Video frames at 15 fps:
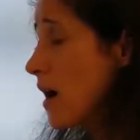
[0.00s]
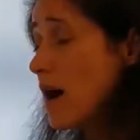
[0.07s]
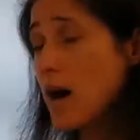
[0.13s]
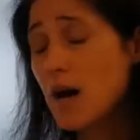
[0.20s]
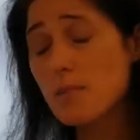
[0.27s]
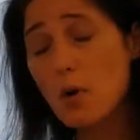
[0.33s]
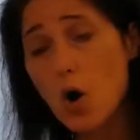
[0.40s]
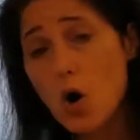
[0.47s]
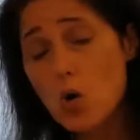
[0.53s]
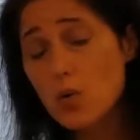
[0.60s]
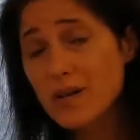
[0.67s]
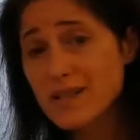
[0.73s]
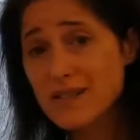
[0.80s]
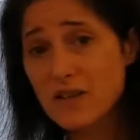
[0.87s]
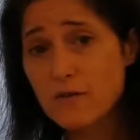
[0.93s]
I'm
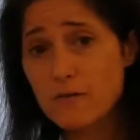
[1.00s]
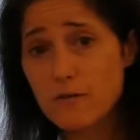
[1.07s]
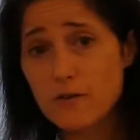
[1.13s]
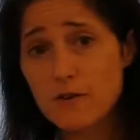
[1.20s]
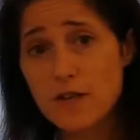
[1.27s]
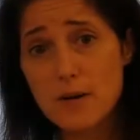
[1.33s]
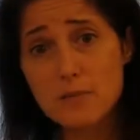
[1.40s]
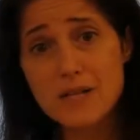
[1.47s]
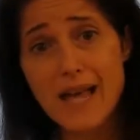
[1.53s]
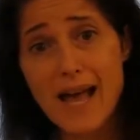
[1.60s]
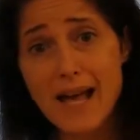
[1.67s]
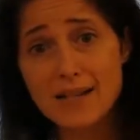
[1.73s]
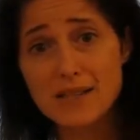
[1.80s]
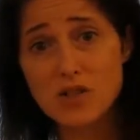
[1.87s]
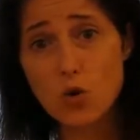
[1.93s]
always there for them to
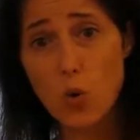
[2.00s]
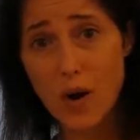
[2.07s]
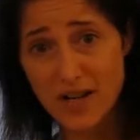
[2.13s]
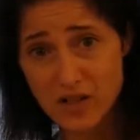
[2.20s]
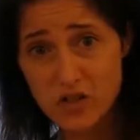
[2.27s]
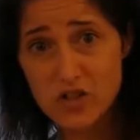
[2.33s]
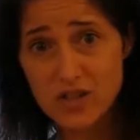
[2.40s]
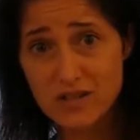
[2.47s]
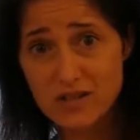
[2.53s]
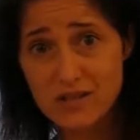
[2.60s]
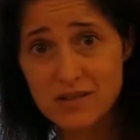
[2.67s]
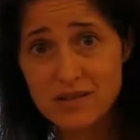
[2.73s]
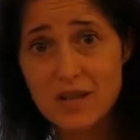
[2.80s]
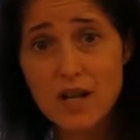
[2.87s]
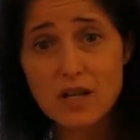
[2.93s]
ask
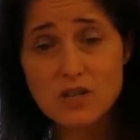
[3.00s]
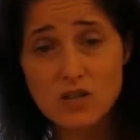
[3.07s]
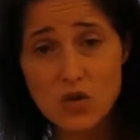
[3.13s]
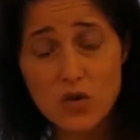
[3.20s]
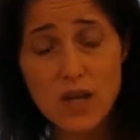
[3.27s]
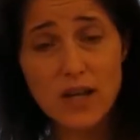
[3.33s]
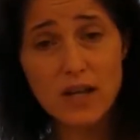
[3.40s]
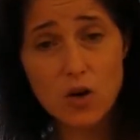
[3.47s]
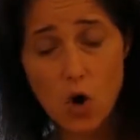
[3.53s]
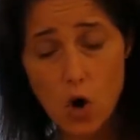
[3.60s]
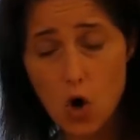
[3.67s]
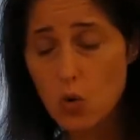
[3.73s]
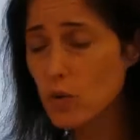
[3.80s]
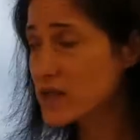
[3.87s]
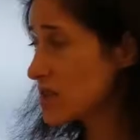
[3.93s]
questions, so they can
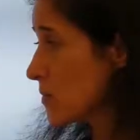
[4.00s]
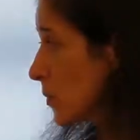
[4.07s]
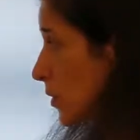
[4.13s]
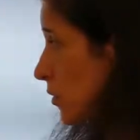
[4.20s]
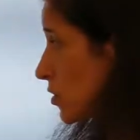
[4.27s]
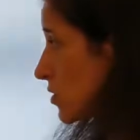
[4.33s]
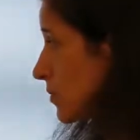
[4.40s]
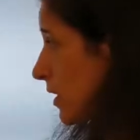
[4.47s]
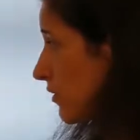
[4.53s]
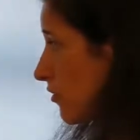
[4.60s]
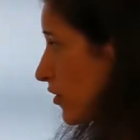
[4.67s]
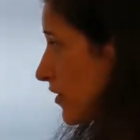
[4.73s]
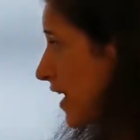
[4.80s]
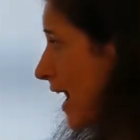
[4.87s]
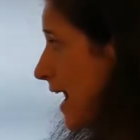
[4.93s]
always approach me for
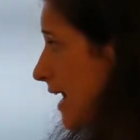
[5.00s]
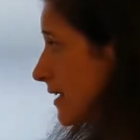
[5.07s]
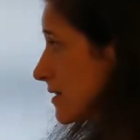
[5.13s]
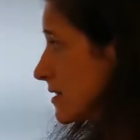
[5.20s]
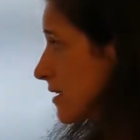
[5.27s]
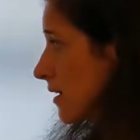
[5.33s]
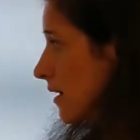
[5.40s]
that.